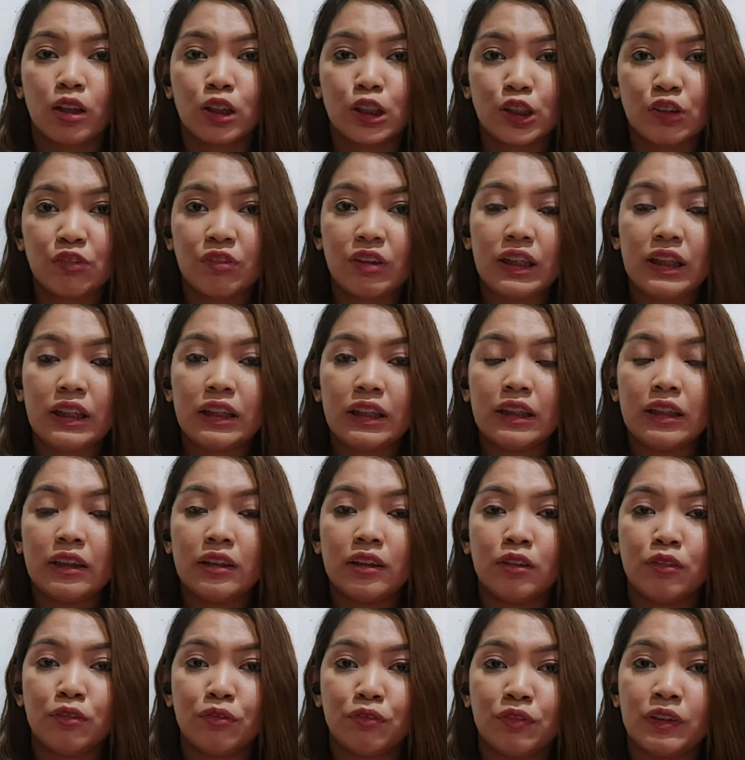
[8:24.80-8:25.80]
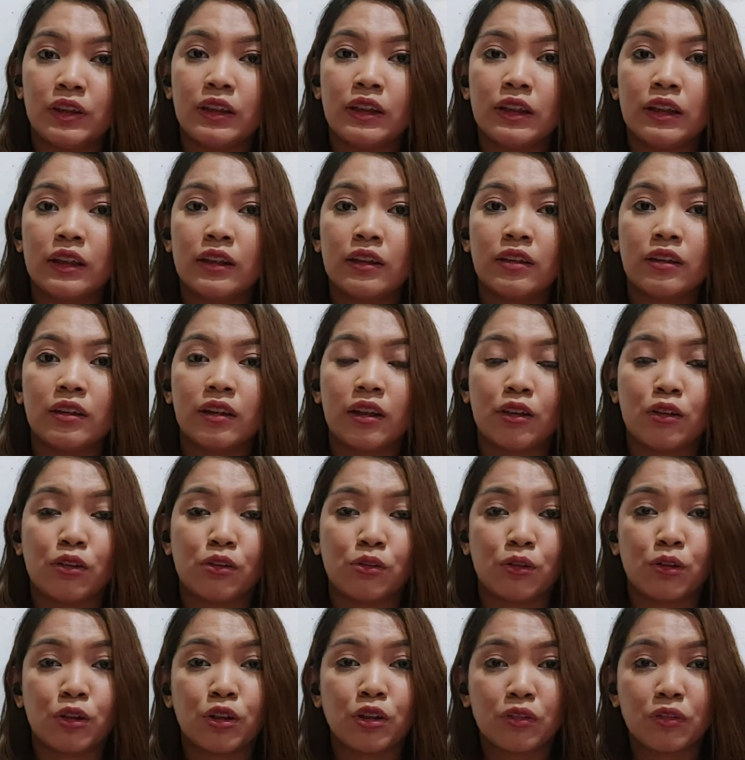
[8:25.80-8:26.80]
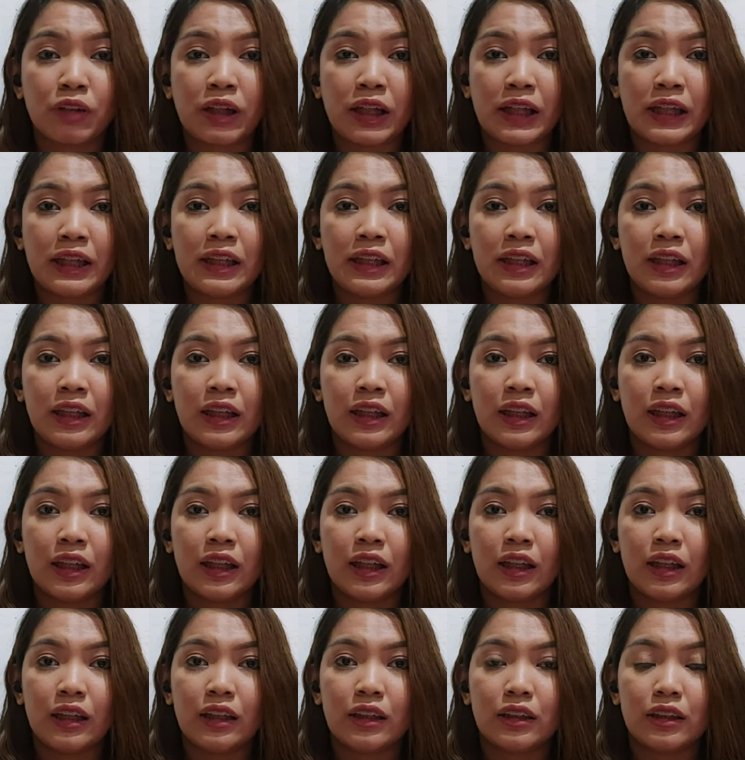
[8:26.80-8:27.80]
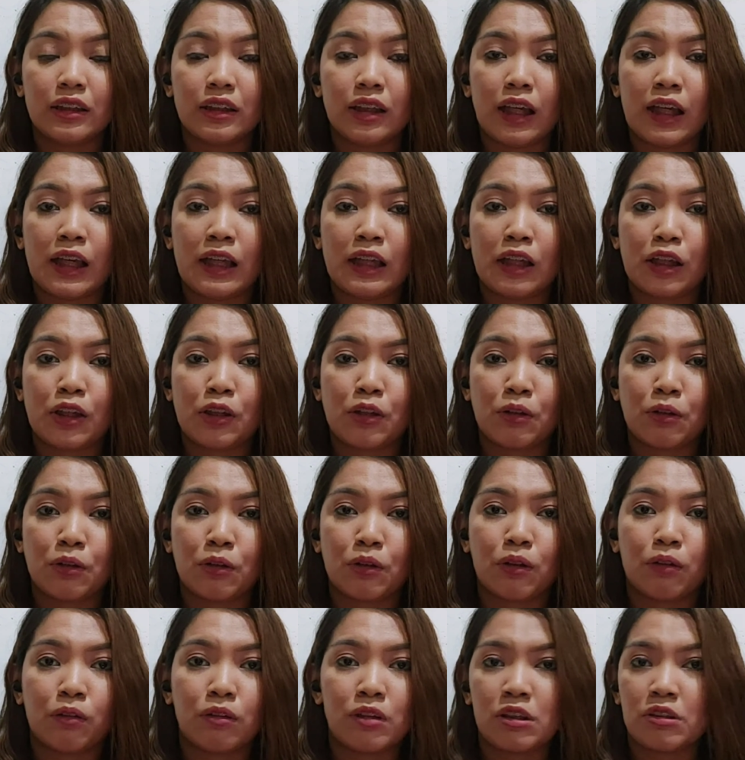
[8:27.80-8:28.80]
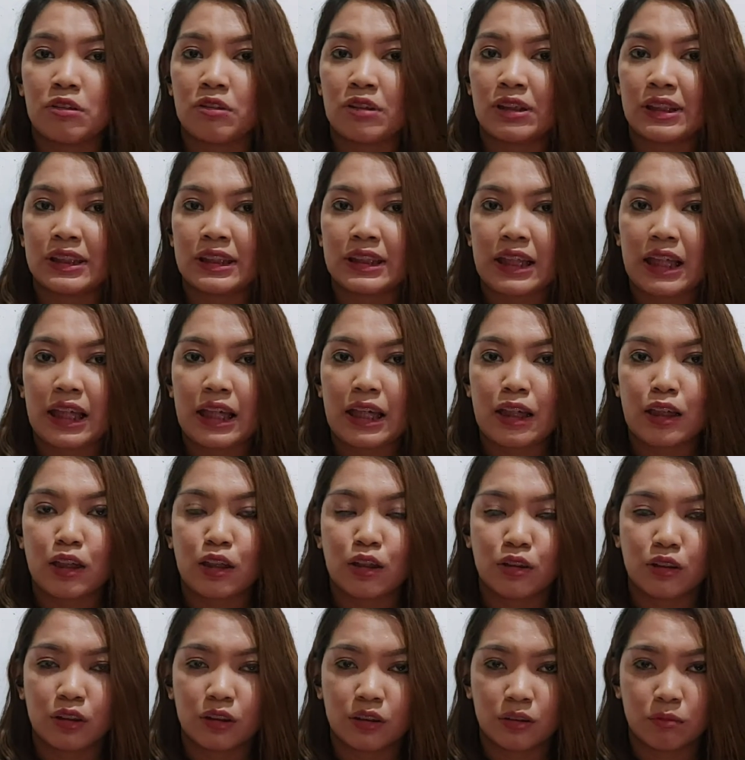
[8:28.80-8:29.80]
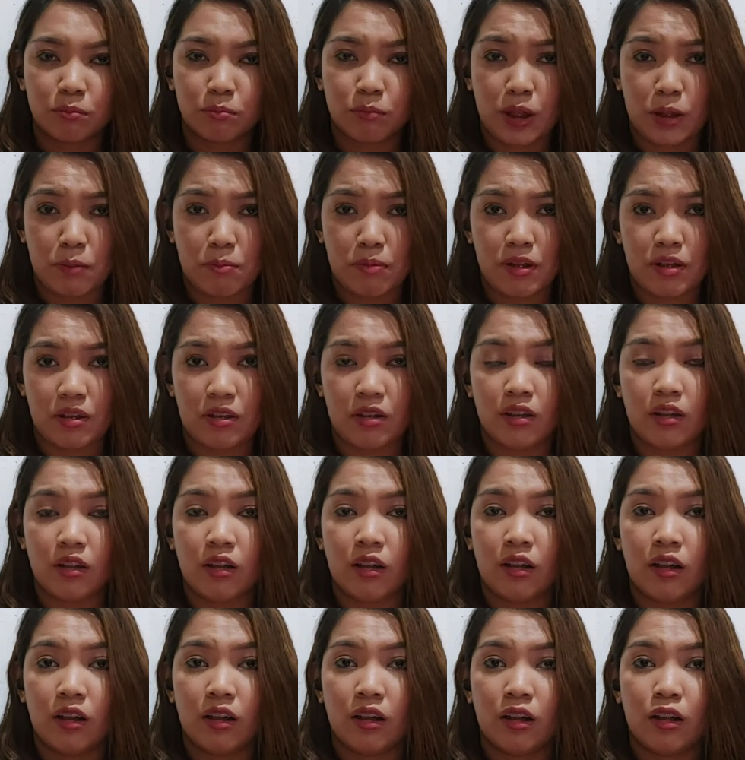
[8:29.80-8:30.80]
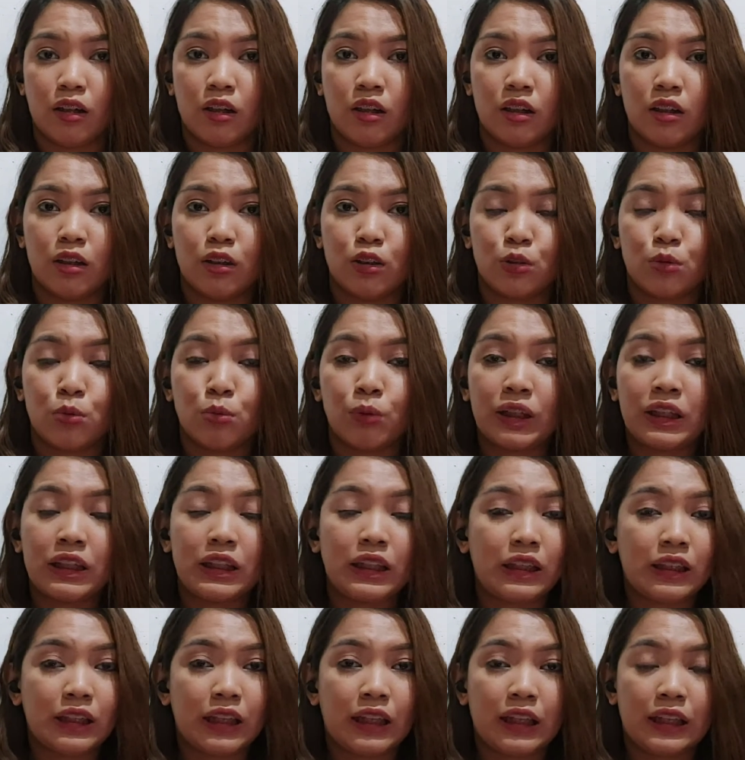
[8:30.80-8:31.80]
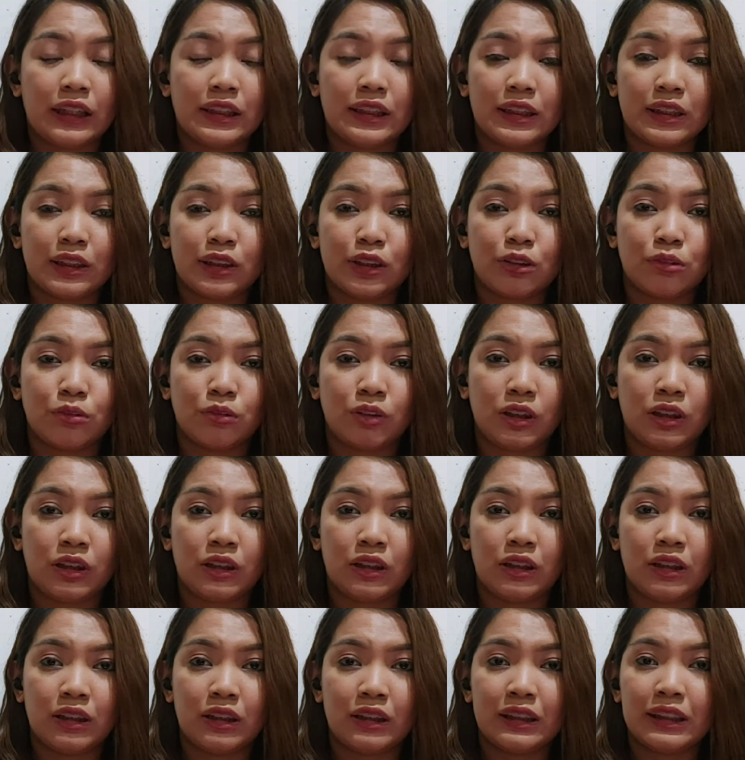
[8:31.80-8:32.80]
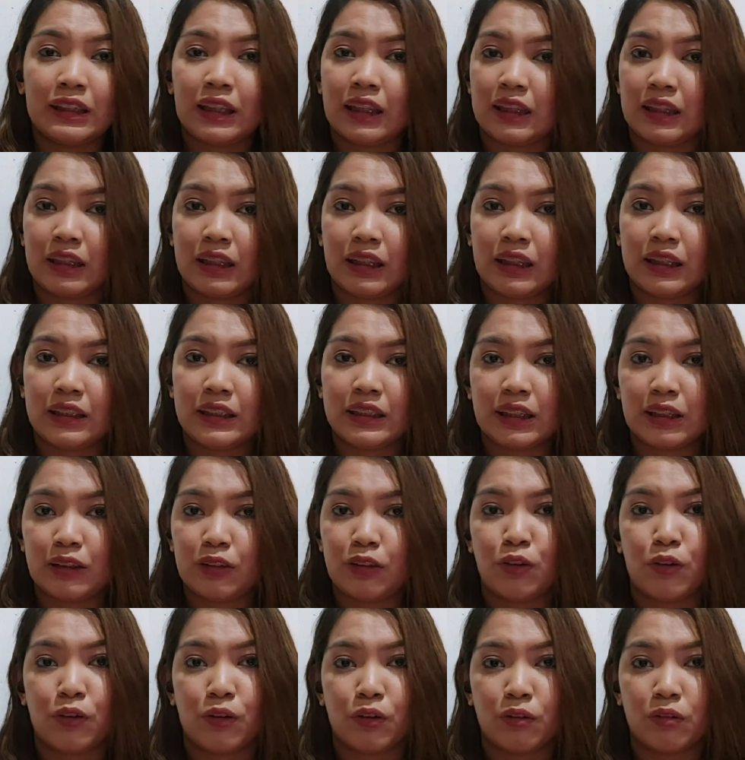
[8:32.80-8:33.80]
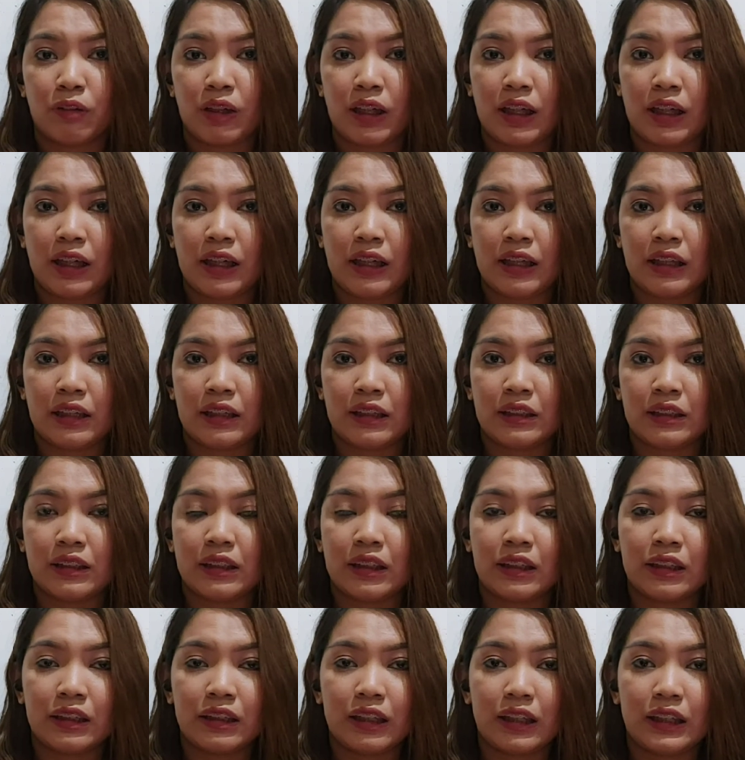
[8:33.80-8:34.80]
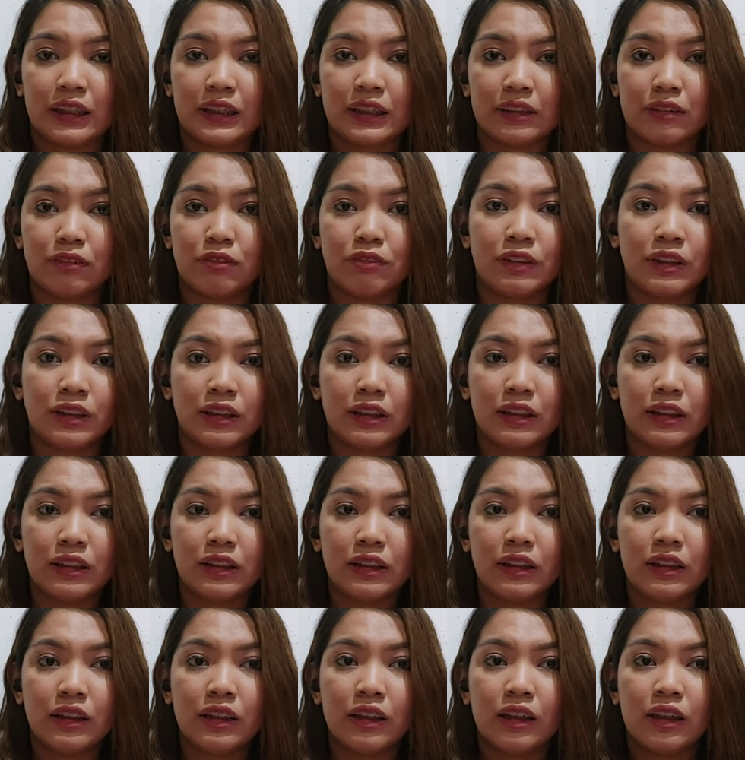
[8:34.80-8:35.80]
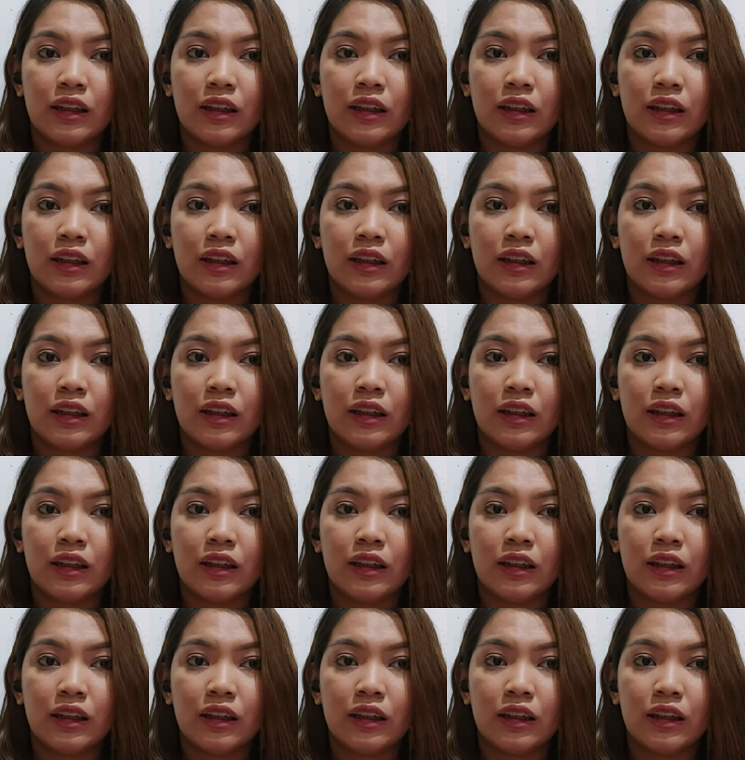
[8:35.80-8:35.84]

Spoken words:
Sweden, Finland, and Norway, and then you're going to stay maybe 20 days in Sweden, 10 days in Norway, and 10 days in Finland.